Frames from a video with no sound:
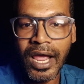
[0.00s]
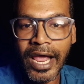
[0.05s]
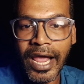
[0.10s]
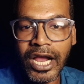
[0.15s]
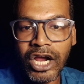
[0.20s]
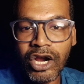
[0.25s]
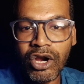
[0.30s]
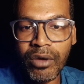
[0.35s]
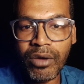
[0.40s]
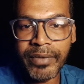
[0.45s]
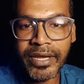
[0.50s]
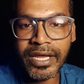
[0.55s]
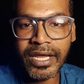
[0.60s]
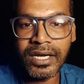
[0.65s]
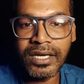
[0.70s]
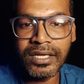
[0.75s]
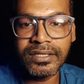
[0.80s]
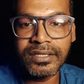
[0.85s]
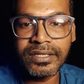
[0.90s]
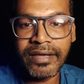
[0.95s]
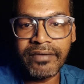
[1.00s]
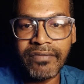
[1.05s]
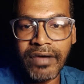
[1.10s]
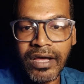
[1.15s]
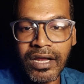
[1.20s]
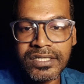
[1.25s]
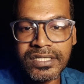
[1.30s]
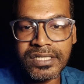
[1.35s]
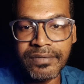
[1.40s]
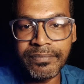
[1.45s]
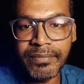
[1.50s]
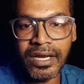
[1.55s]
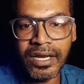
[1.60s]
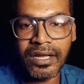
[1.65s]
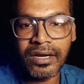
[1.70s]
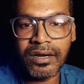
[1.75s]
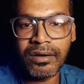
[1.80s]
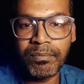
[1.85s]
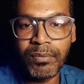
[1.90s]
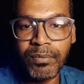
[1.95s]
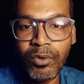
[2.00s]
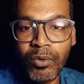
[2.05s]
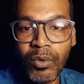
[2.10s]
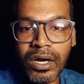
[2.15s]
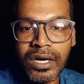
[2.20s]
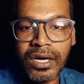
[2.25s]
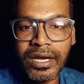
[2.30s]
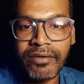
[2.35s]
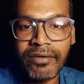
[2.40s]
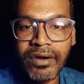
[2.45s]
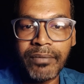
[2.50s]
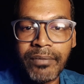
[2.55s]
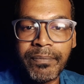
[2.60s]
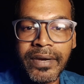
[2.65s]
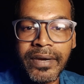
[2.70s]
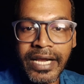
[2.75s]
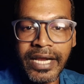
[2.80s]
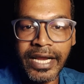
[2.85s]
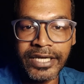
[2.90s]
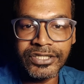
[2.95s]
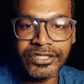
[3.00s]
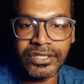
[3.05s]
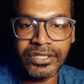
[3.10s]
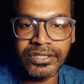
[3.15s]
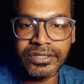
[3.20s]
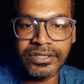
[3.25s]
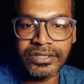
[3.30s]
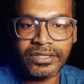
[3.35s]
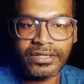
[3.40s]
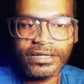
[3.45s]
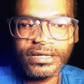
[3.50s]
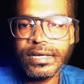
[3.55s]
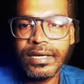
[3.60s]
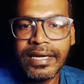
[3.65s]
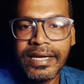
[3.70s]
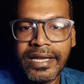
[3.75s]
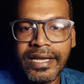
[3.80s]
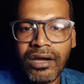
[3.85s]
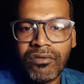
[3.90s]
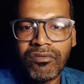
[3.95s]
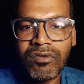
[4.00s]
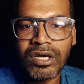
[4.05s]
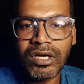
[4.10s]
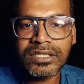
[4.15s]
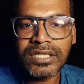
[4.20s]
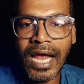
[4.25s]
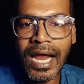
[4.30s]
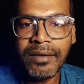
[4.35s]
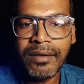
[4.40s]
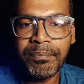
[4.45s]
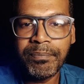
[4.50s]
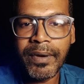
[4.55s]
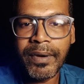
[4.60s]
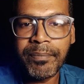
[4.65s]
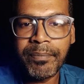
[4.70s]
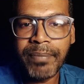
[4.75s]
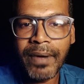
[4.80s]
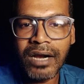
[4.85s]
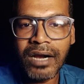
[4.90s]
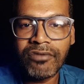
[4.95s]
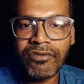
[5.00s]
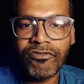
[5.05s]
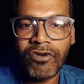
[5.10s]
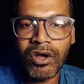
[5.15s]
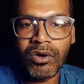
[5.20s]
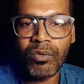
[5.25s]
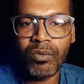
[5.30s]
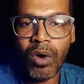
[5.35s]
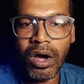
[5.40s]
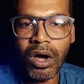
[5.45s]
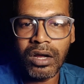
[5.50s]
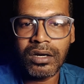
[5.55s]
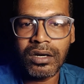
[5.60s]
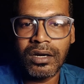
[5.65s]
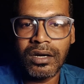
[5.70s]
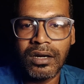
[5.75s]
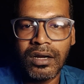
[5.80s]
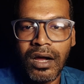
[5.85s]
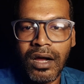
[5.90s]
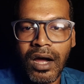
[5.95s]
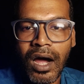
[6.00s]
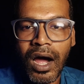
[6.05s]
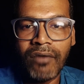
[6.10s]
Economically, they were similar, poor, developing nations. India was unprepared for war.